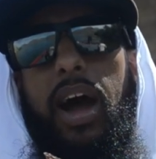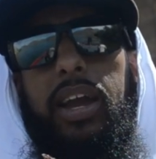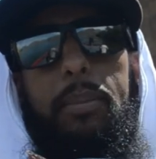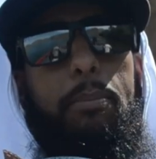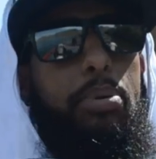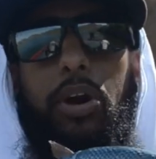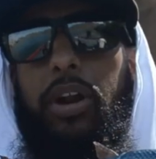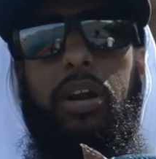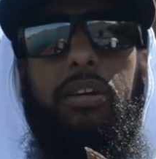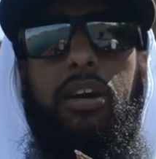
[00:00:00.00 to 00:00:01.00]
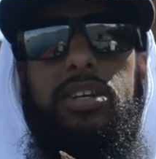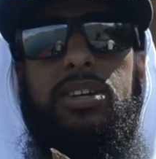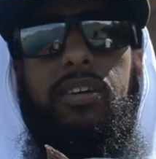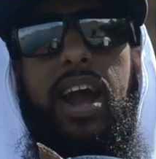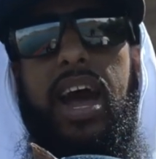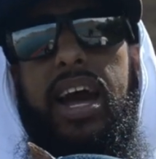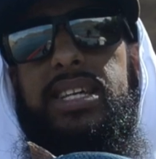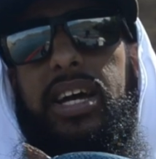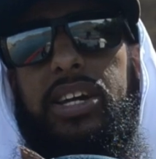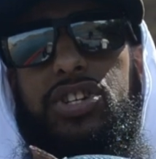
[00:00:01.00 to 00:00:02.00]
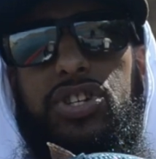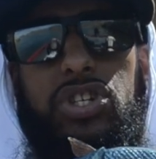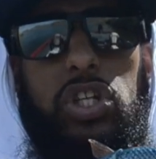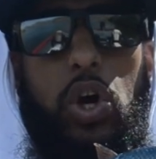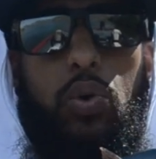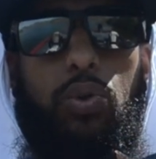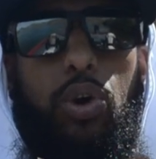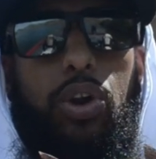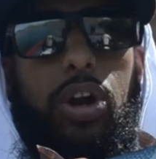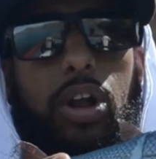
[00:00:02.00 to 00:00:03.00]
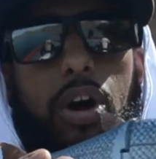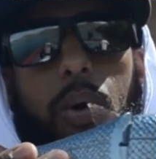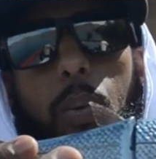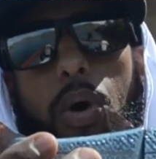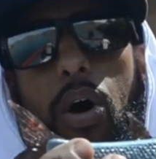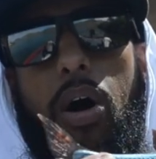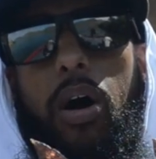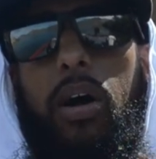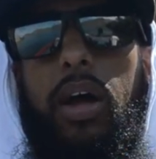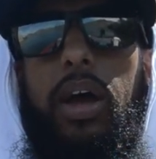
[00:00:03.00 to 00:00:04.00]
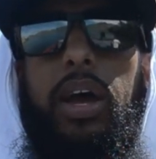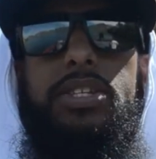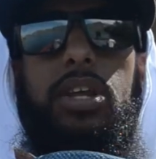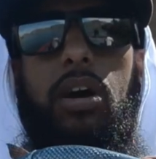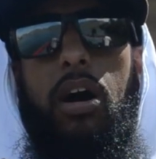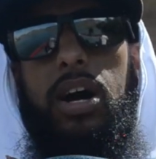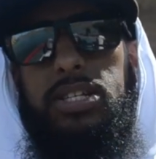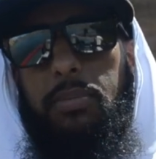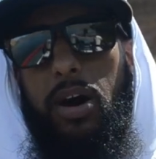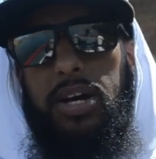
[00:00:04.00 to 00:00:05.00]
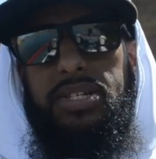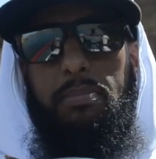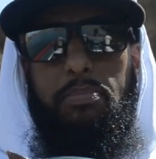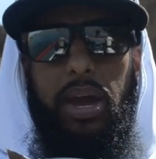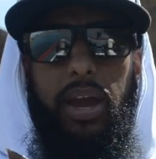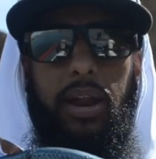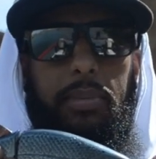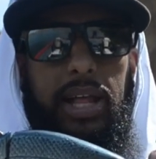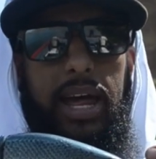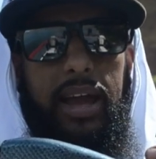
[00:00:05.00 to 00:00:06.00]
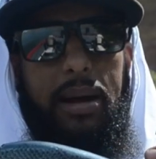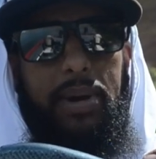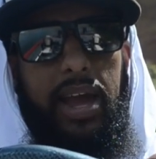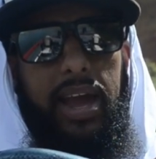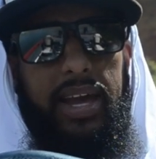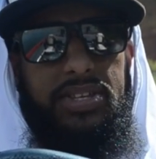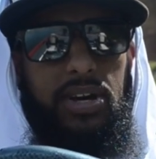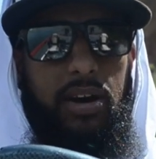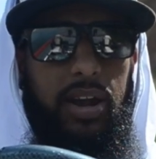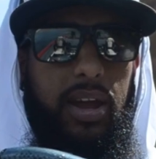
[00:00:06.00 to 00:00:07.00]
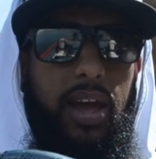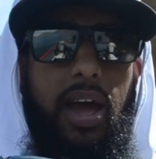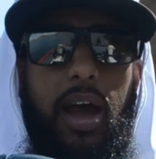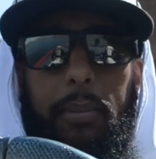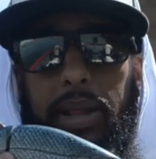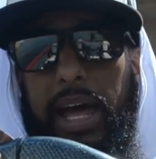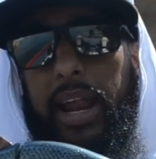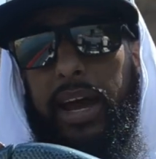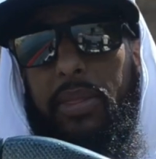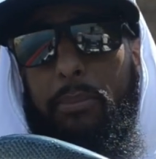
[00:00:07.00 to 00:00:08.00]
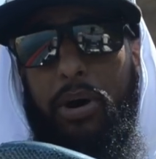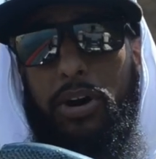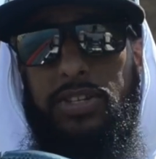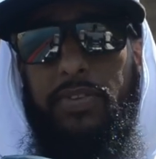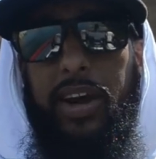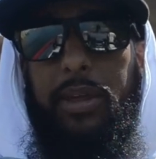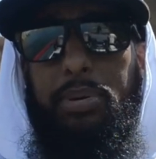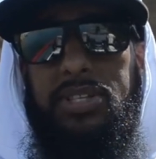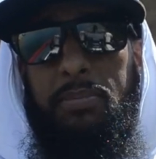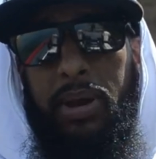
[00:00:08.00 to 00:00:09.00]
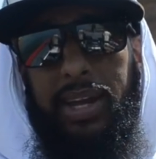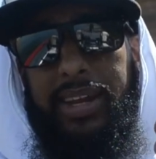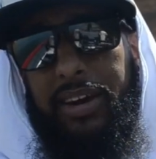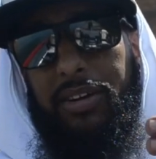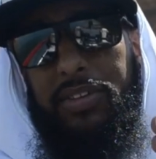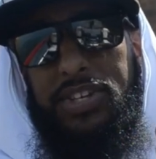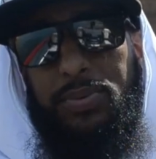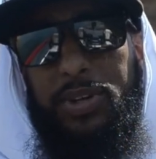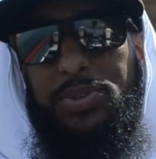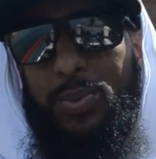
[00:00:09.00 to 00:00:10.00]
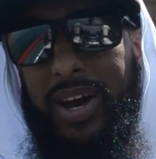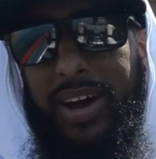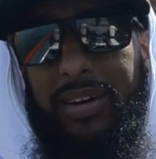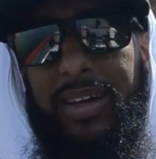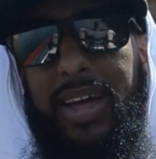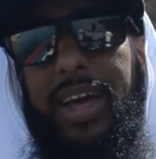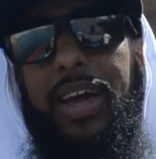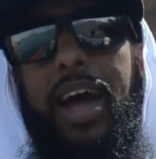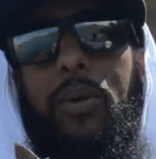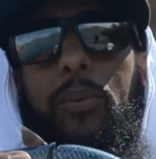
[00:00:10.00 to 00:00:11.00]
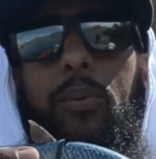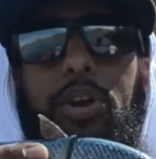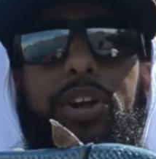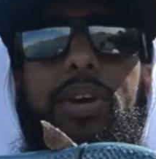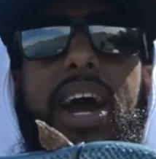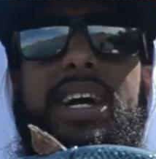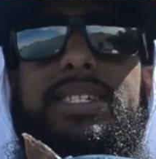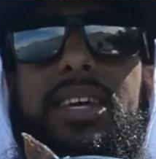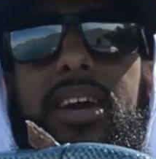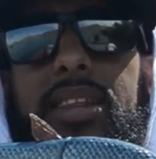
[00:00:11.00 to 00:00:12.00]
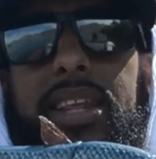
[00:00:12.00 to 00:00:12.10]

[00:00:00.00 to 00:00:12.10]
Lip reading: I can burn it across grass. I can just slow roll it along a wall. It's an awesome bait. I'm glad I got my hands on it. I'm glad I got the balls to finally put some paint down on this one as well. What do you guys think?